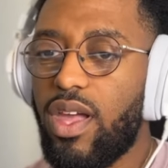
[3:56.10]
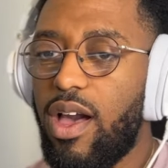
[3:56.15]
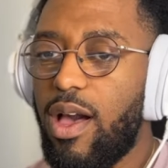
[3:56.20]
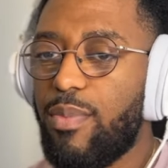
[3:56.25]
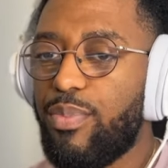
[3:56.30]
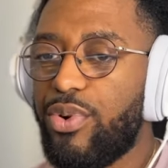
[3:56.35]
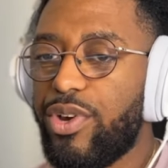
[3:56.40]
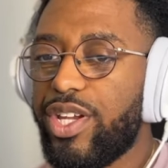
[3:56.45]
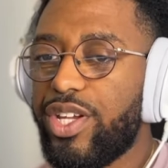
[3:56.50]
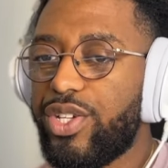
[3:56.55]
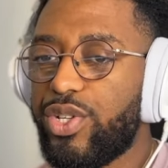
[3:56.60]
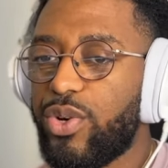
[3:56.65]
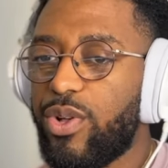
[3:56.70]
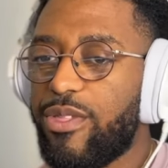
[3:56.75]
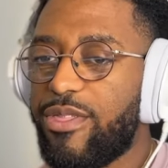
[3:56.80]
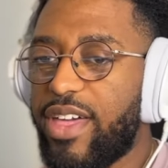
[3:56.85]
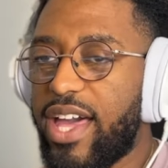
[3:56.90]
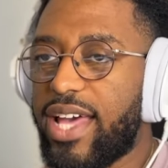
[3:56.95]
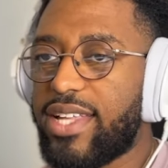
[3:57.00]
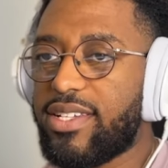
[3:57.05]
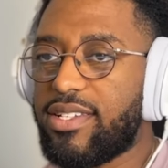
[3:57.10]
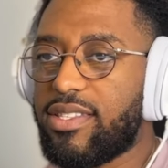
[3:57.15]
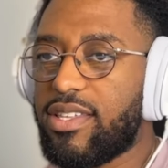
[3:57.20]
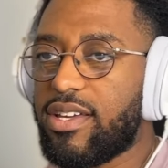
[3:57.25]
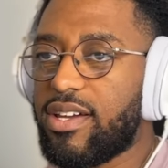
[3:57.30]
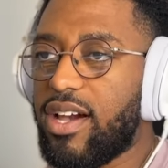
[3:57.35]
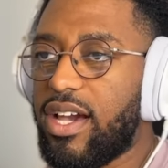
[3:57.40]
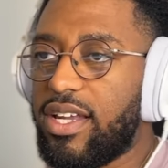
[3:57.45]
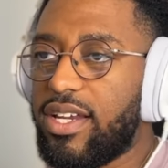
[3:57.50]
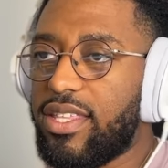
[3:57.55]
I'm pretty sure that's the
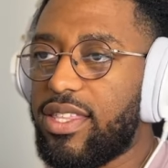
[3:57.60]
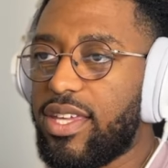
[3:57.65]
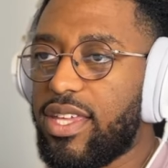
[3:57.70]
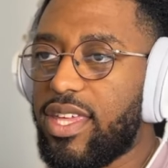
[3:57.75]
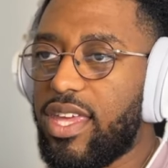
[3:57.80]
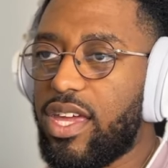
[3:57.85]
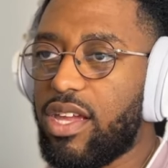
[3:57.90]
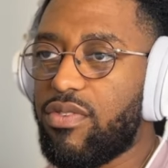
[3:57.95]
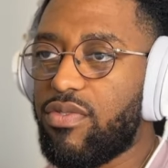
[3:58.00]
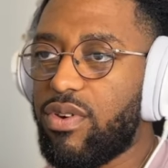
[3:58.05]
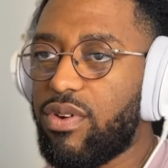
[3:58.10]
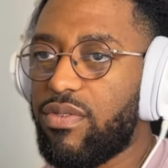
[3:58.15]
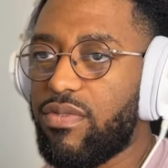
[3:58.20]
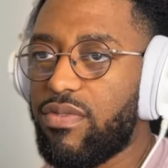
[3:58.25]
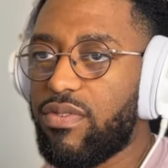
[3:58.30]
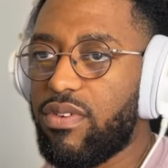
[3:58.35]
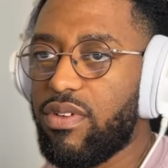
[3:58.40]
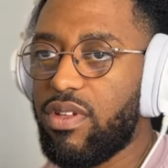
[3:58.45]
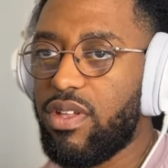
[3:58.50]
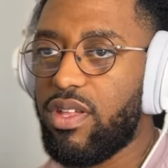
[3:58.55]
kind of the kick groove.